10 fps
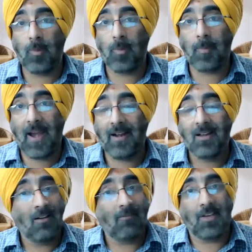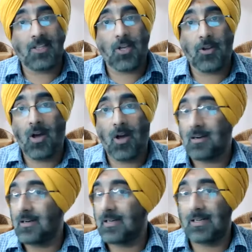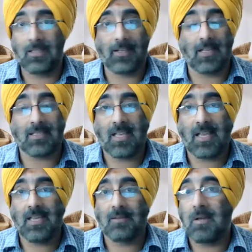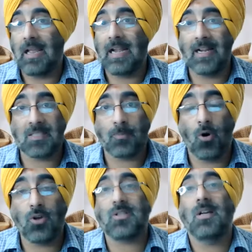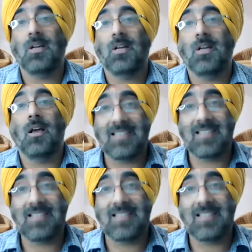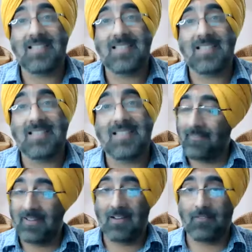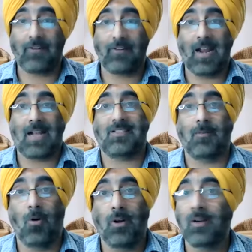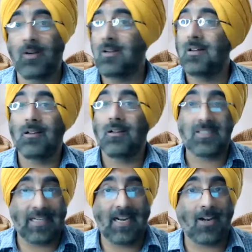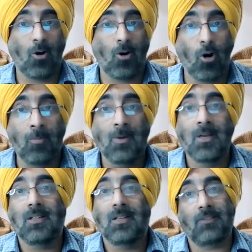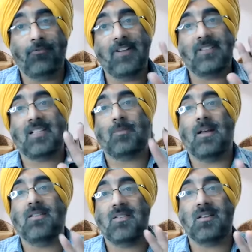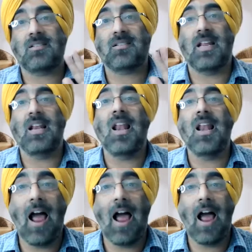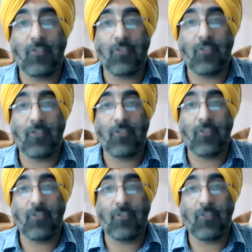be paid, whether you are, you can say, indisposed, sick, having a fracture bone, sitting at home, the fixed expenses still have to be paid.